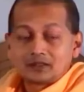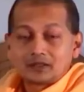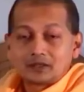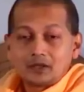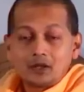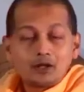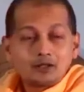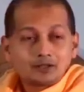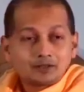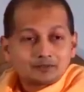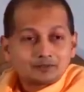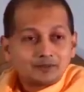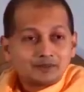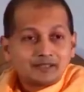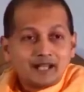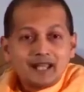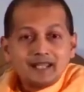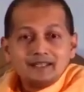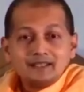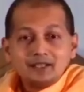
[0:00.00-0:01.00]
not
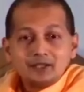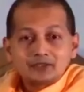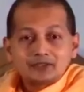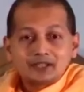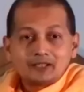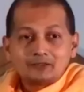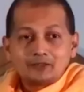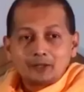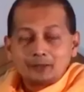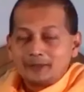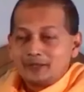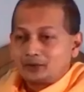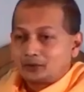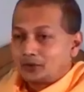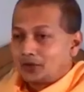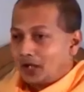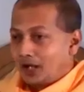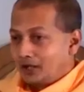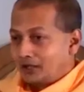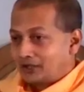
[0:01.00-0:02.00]
tying yourself up
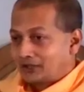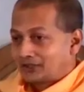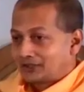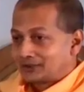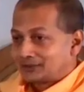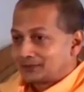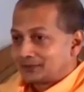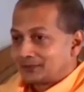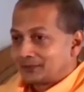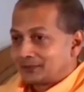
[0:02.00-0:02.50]
into knots.